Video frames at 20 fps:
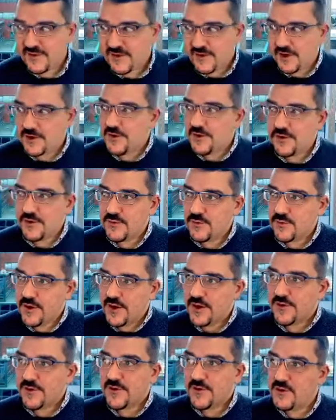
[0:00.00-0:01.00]

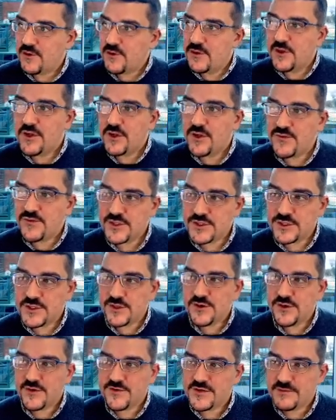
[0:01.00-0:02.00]
underwater oil
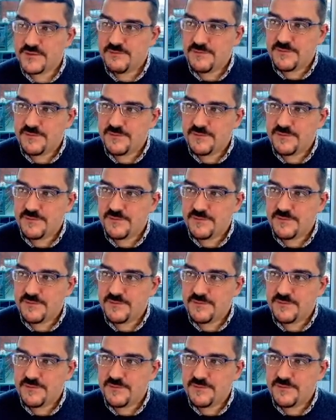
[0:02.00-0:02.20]
reserves